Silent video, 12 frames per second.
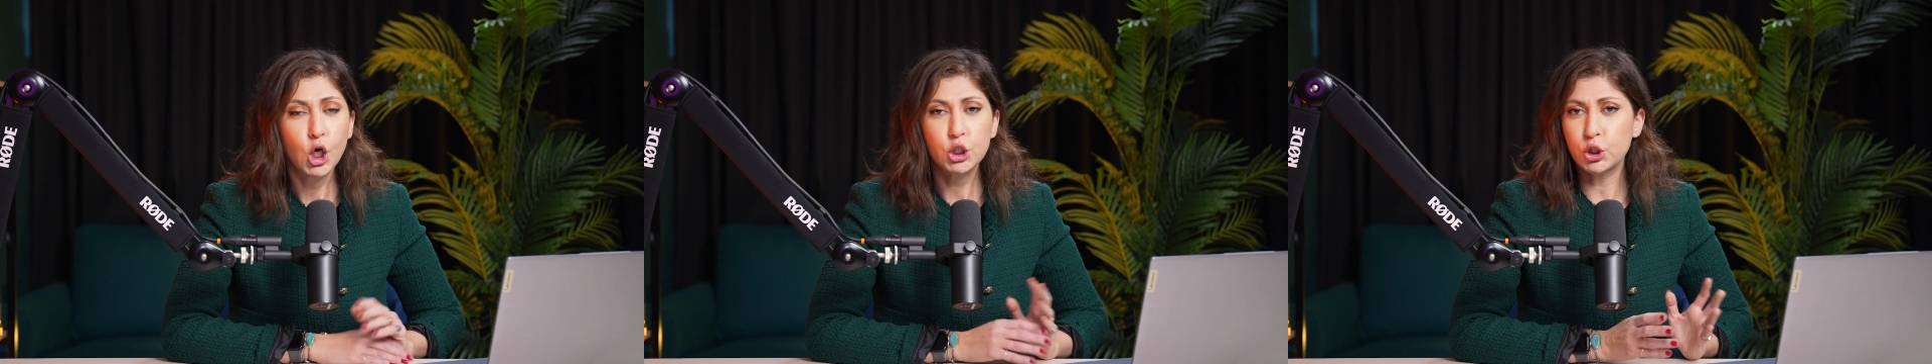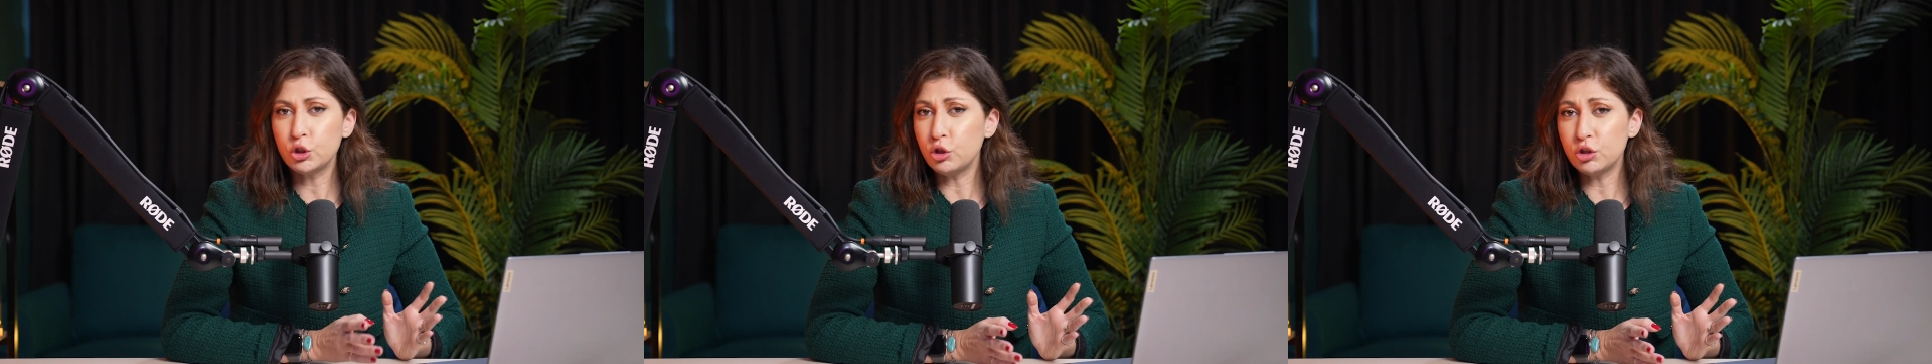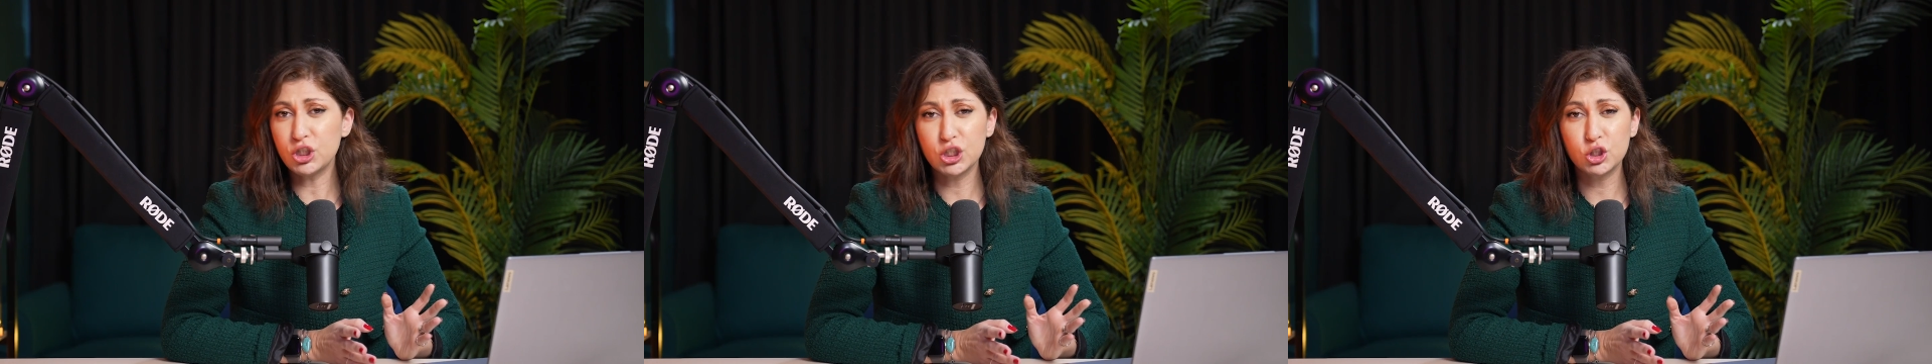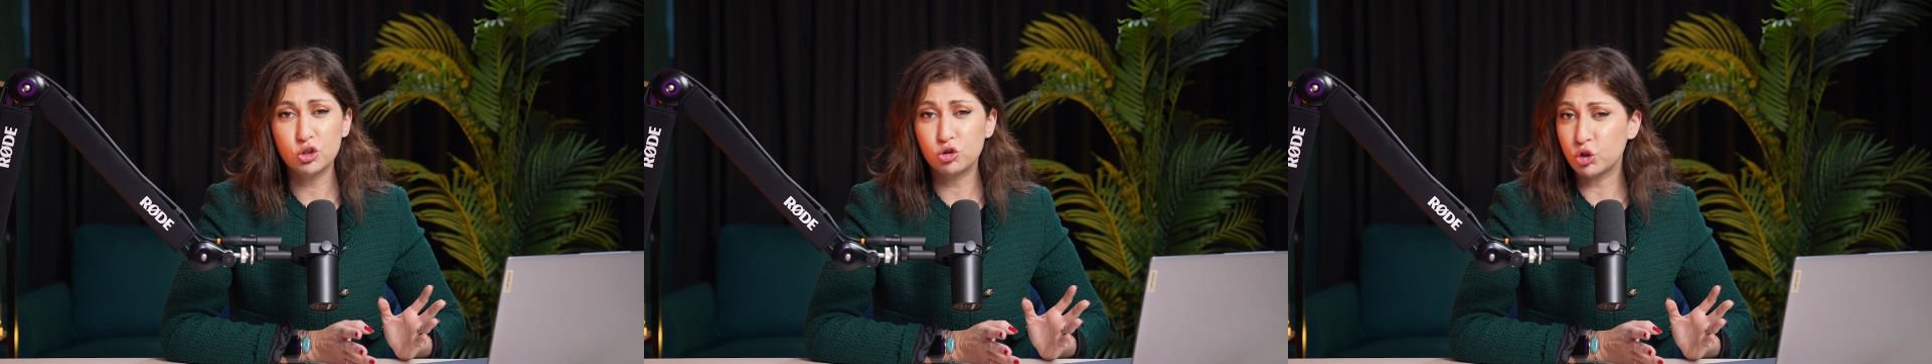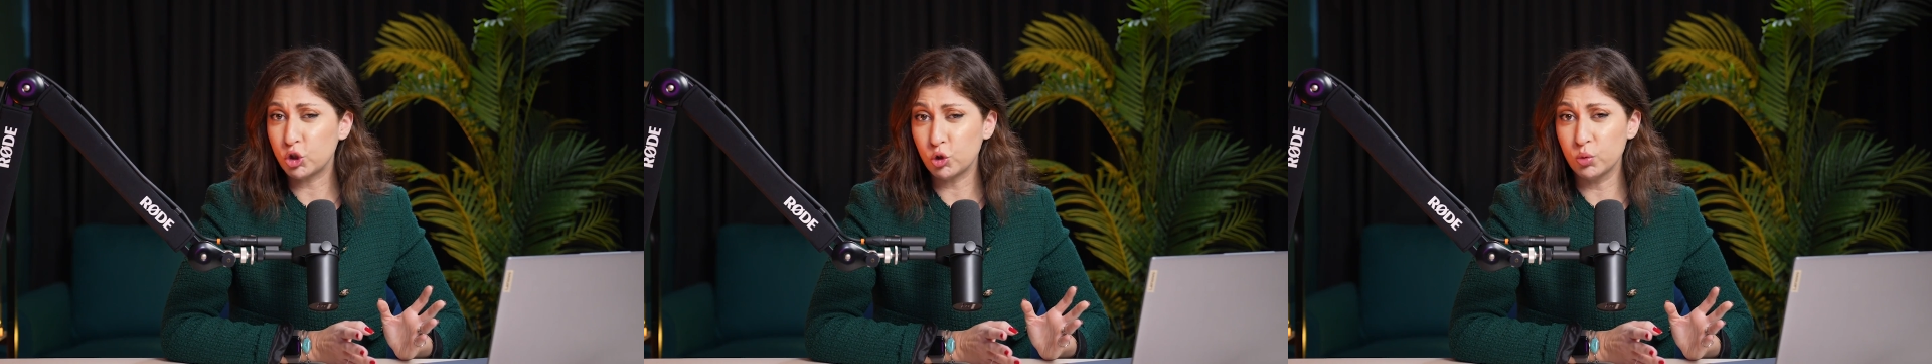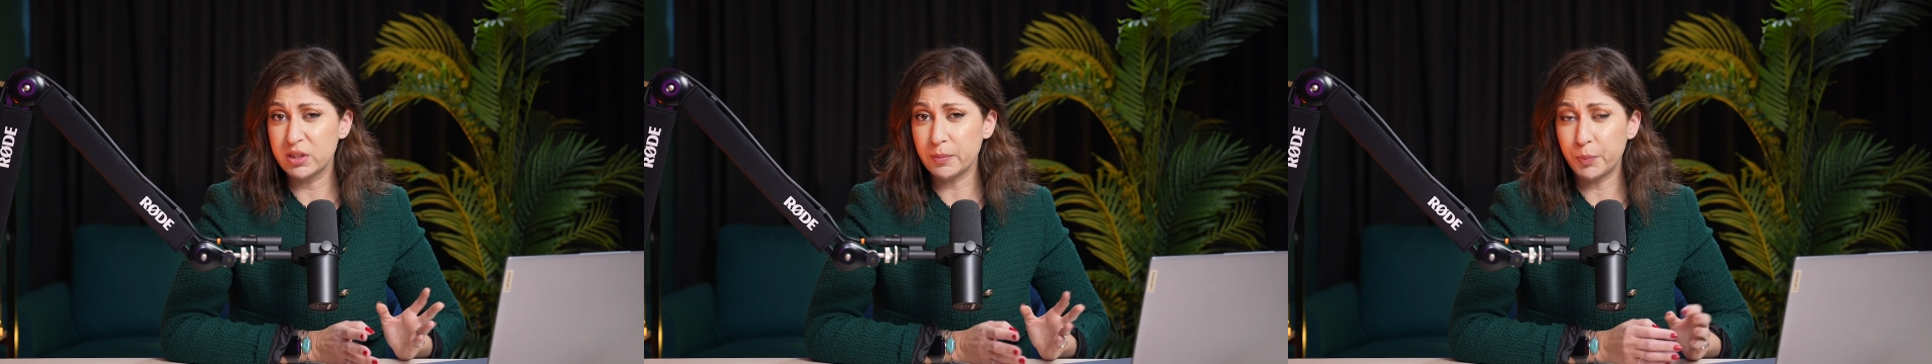Should you just
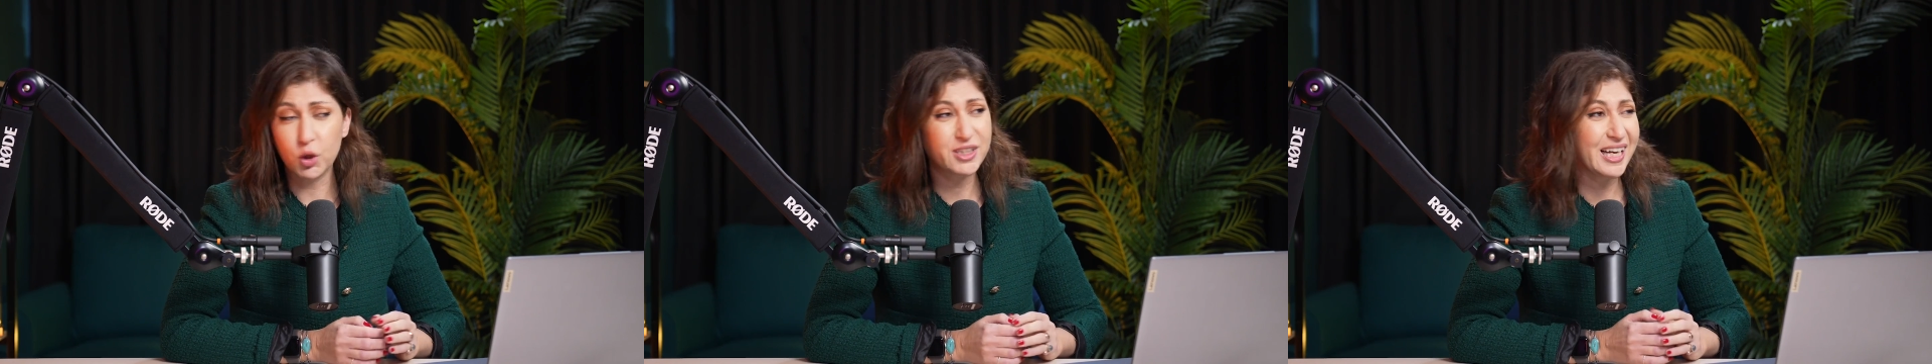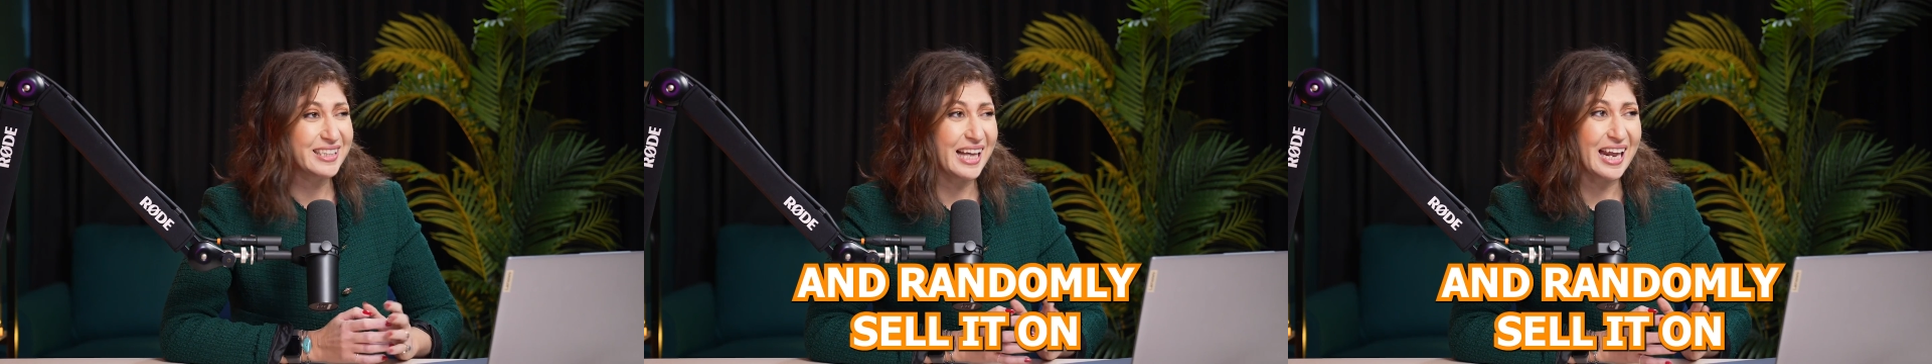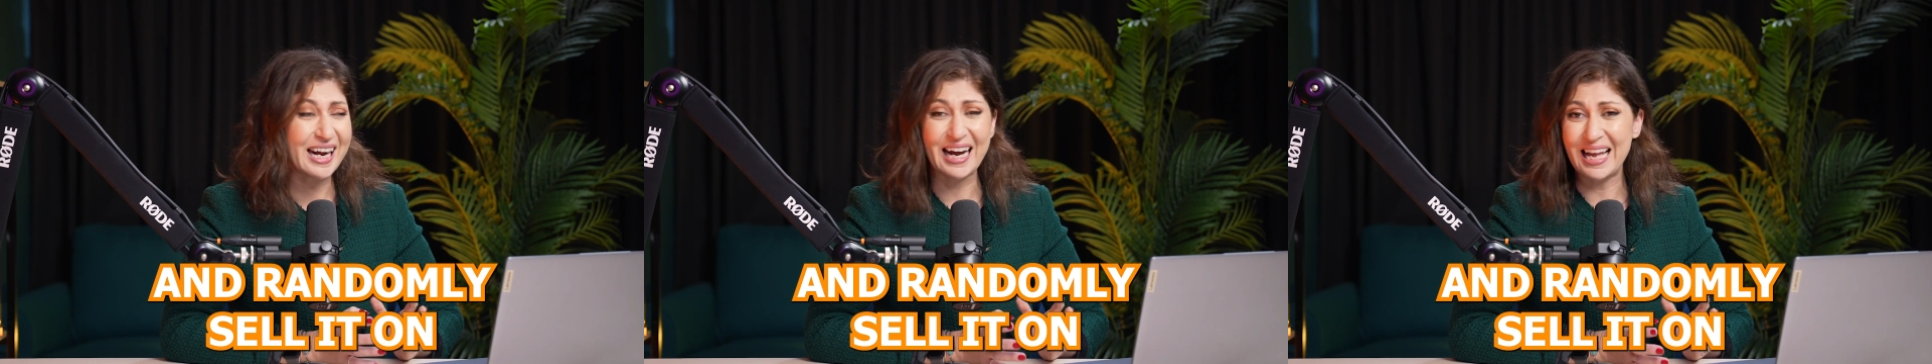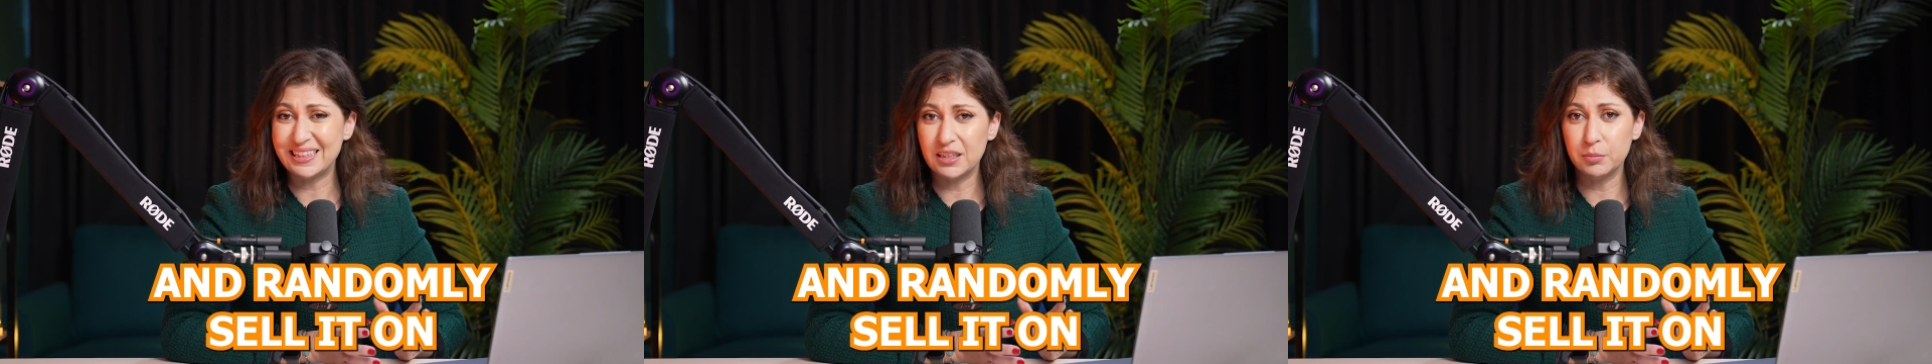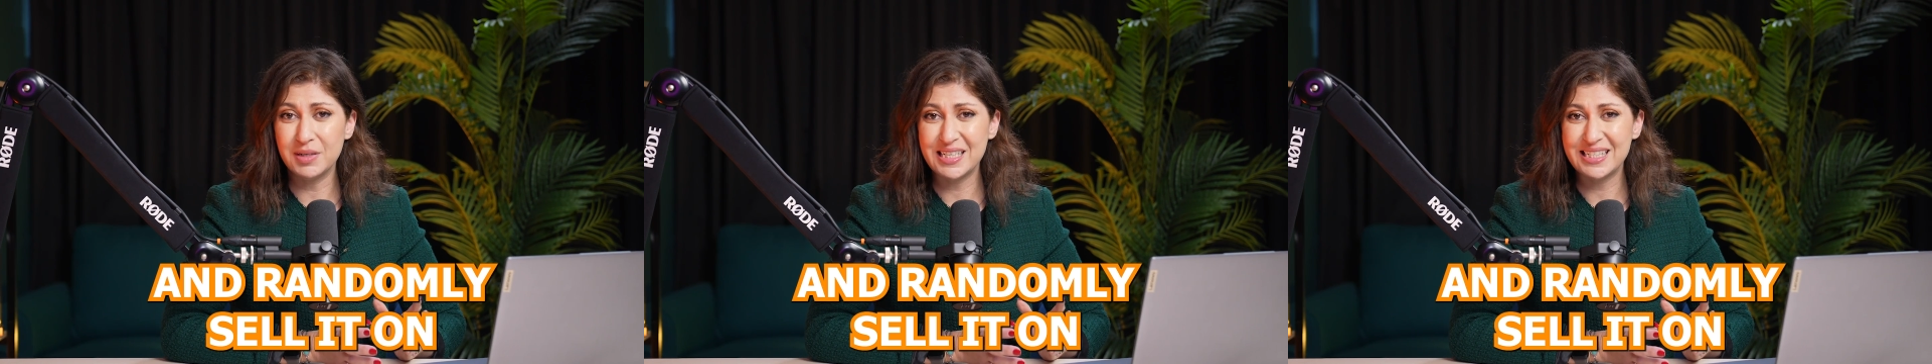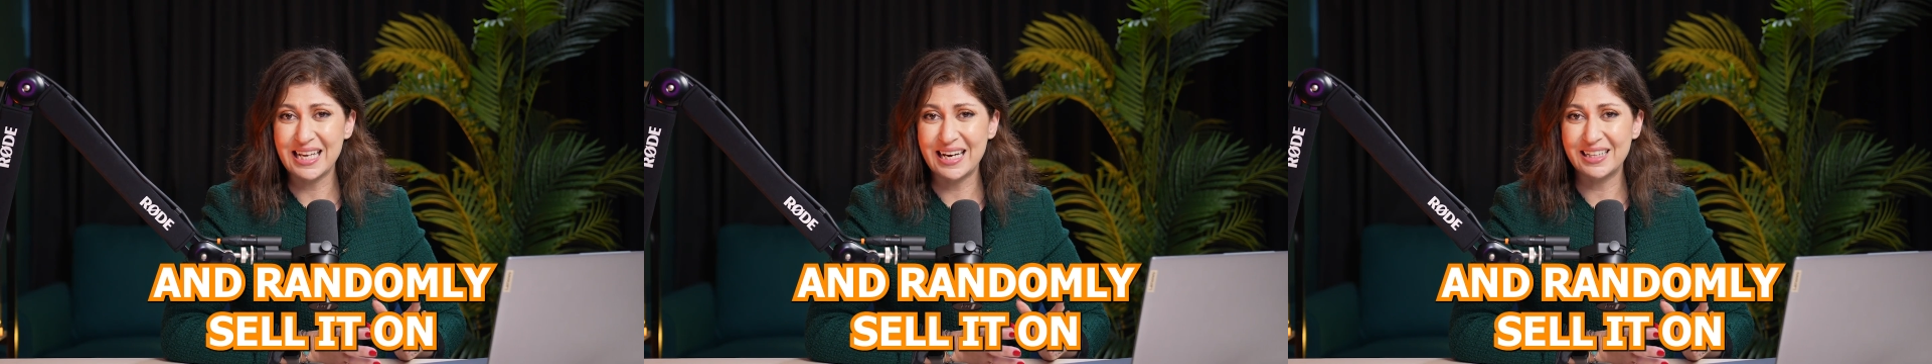choose a product and randomly
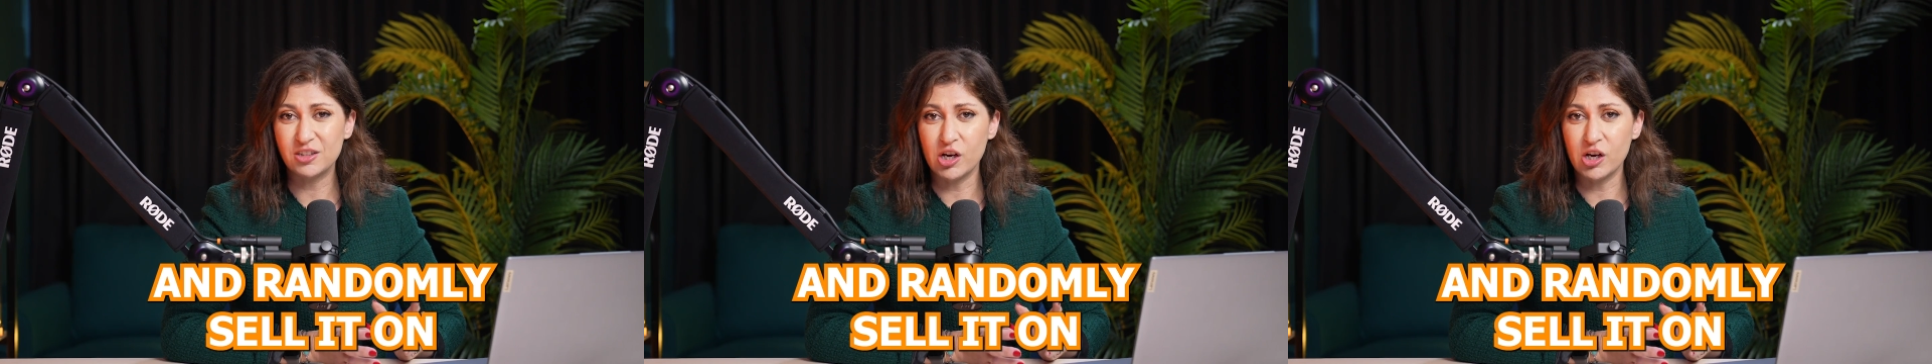sell it